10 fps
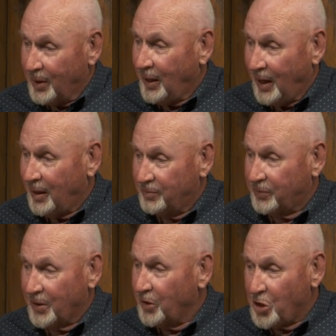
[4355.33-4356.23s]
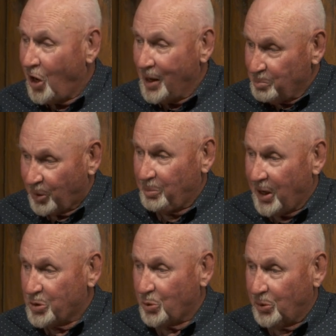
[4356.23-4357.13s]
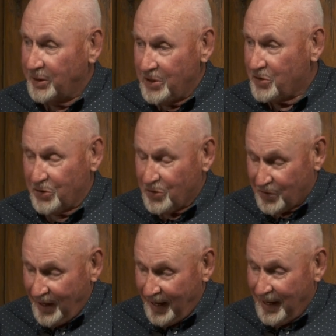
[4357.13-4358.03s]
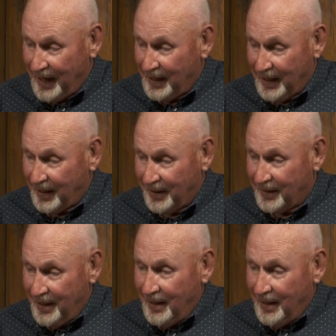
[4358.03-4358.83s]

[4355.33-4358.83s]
uh, for the non perpetual leases, a, uh,